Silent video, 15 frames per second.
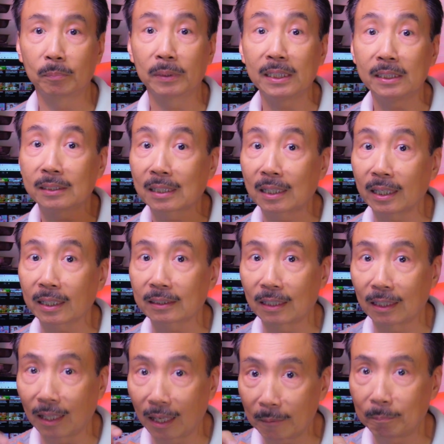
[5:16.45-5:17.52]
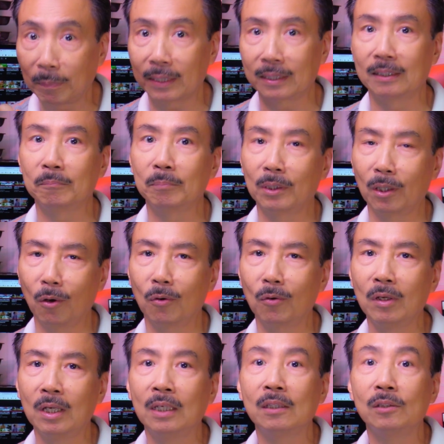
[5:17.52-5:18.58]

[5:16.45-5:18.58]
please click the like button below